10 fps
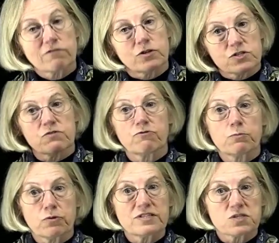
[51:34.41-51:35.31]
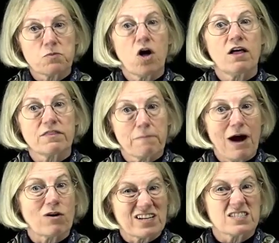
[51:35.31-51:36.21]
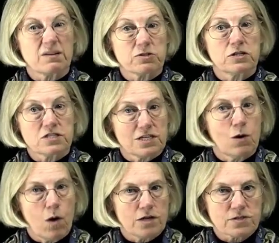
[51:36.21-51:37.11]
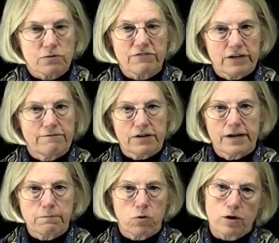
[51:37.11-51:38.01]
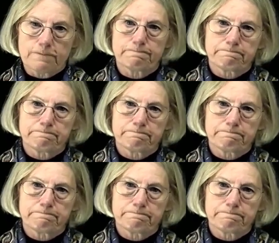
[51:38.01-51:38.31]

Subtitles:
Of course, the footprint's small, the power consumption is low also. Very, very important.